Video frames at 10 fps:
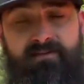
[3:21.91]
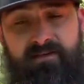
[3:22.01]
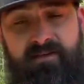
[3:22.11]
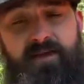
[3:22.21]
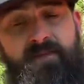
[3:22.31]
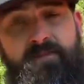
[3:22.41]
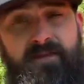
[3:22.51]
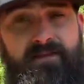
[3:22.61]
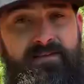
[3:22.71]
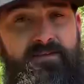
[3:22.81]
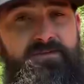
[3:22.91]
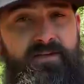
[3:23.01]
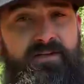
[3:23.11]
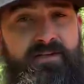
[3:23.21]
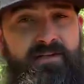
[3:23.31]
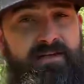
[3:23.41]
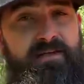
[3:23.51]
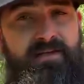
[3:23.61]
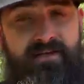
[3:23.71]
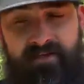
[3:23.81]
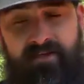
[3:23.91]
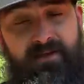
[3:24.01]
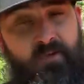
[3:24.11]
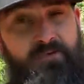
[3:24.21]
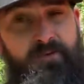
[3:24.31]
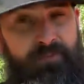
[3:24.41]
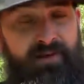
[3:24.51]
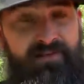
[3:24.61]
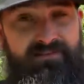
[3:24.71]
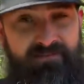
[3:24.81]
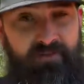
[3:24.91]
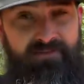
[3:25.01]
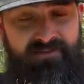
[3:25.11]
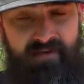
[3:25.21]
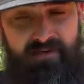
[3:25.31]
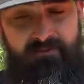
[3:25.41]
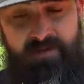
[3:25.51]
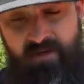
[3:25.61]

it can be a little tricky to get it on your pants the first time.